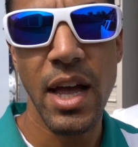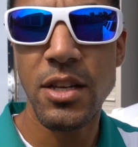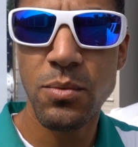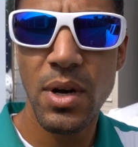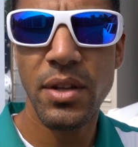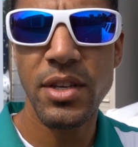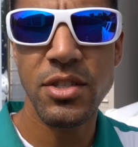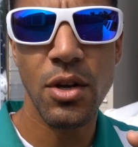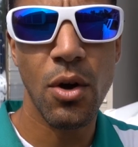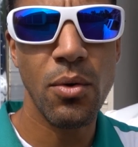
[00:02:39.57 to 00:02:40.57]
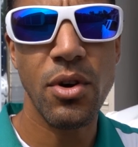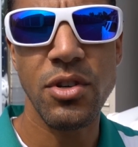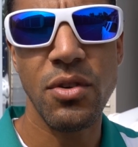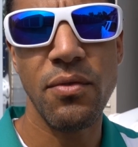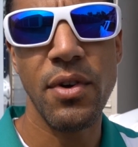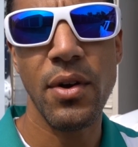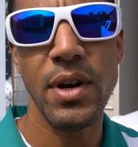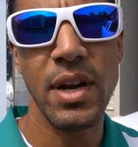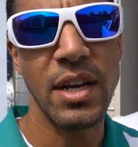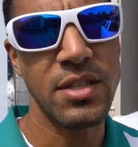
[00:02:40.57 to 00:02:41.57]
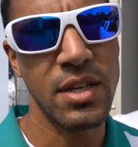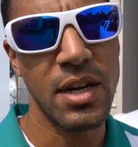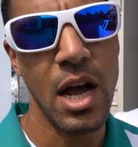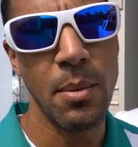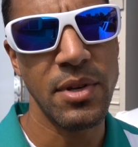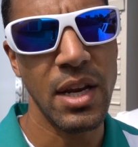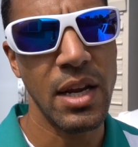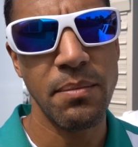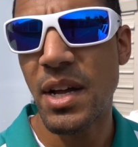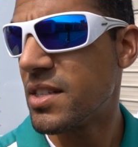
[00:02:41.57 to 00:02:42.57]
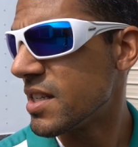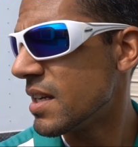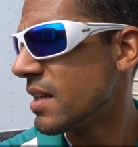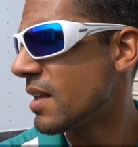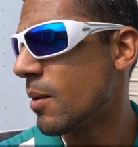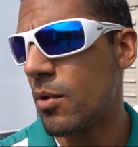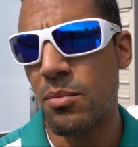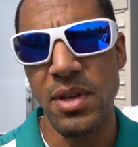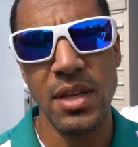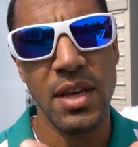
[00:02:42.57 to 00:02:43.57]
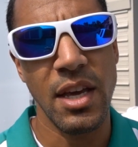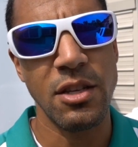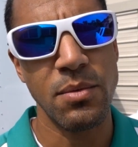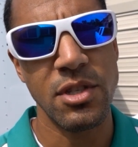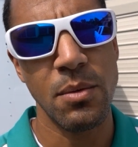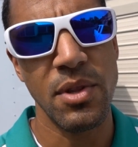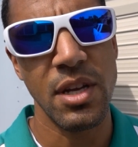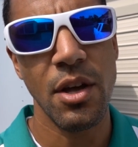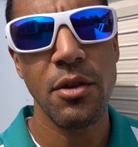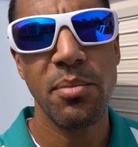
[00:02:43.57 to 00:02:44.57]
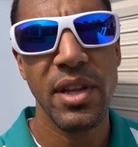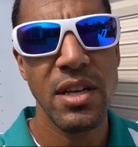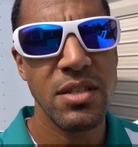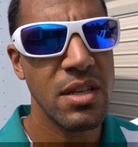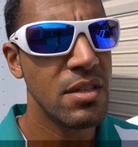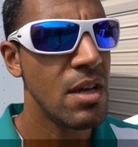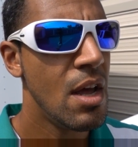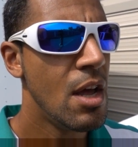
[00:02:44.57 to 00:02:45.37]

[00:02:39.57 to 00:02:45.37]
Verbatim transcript: as well as the owners are very nice and accommodating I'm not saying that that wouldn't be the case with some of the other places